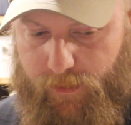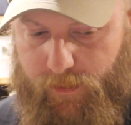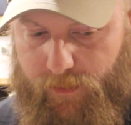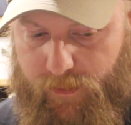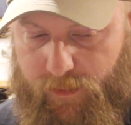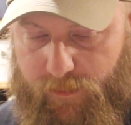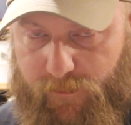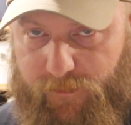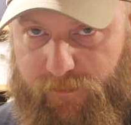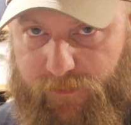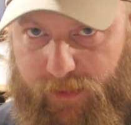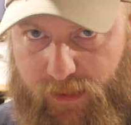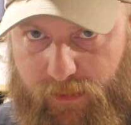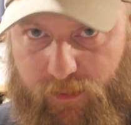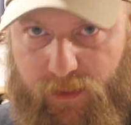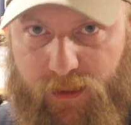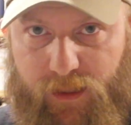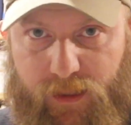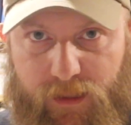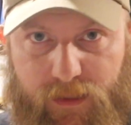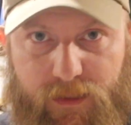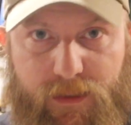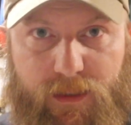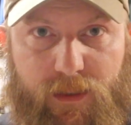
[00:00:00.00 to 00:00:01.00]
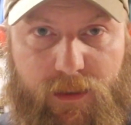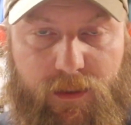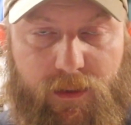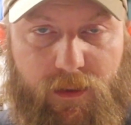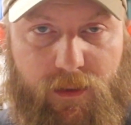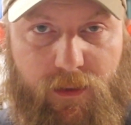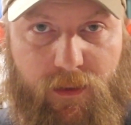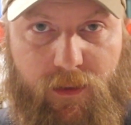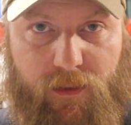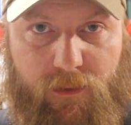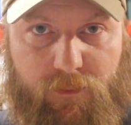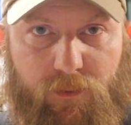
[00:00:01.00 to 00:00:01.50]
Their feelings
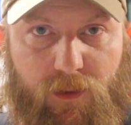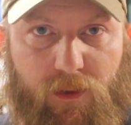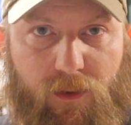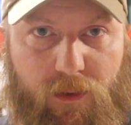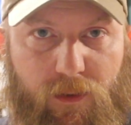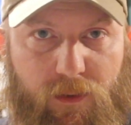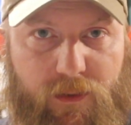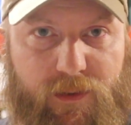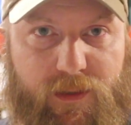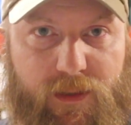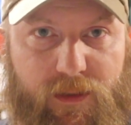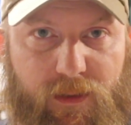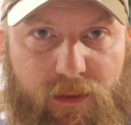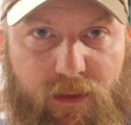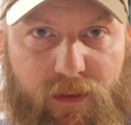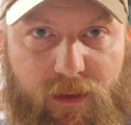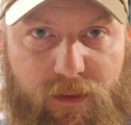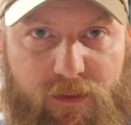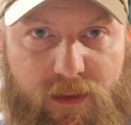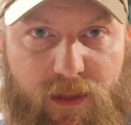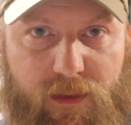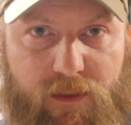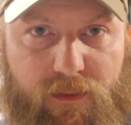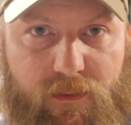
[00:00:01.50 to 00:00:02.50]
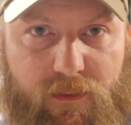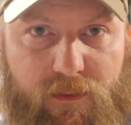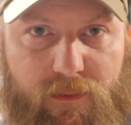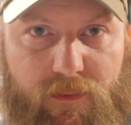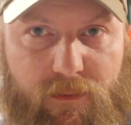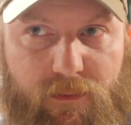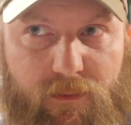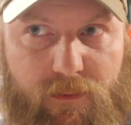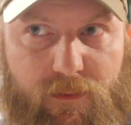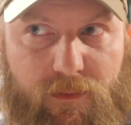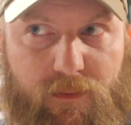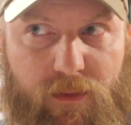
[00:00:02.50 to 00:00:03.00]
in regards to this
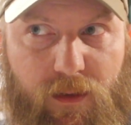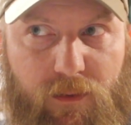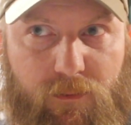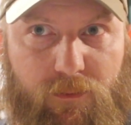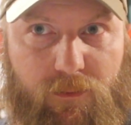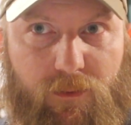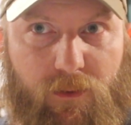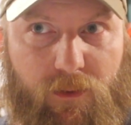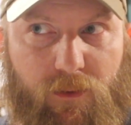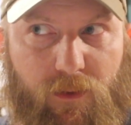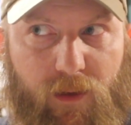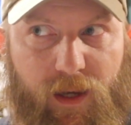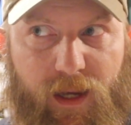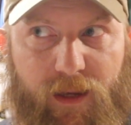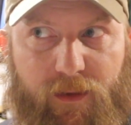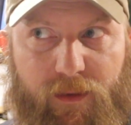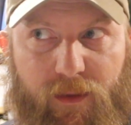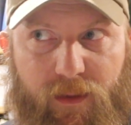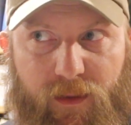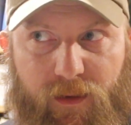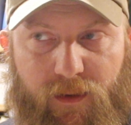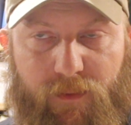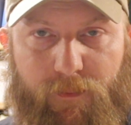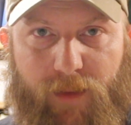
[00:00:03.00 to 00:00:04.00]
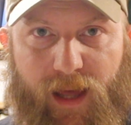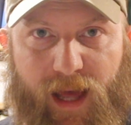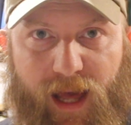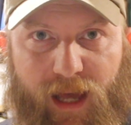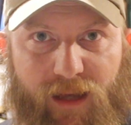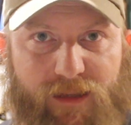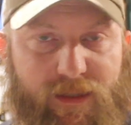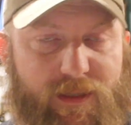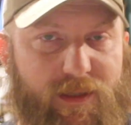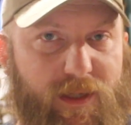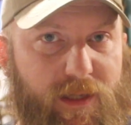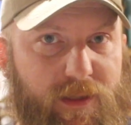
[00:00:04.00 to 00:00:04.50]
don't grant them
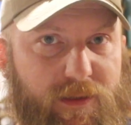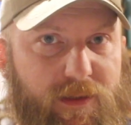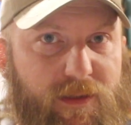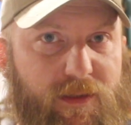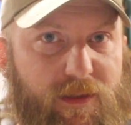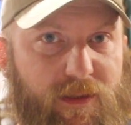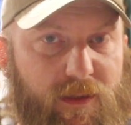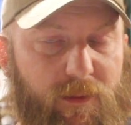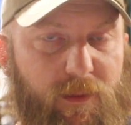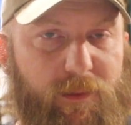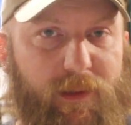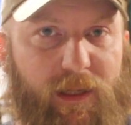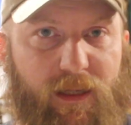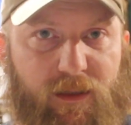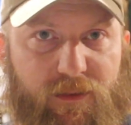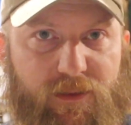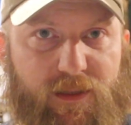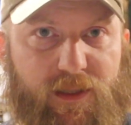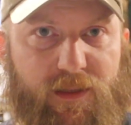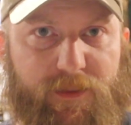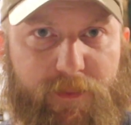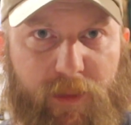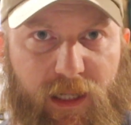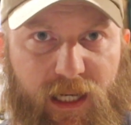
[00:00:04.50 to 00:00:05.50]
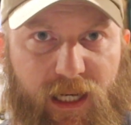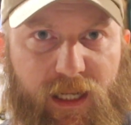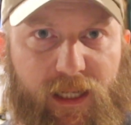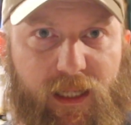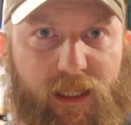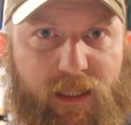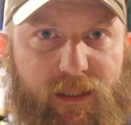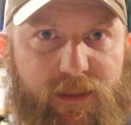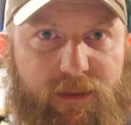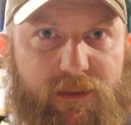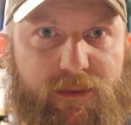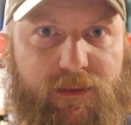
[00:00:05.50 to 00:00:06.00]
access to somebody else's
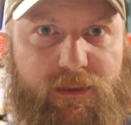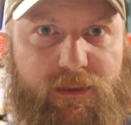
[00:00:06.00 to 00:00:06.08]
body.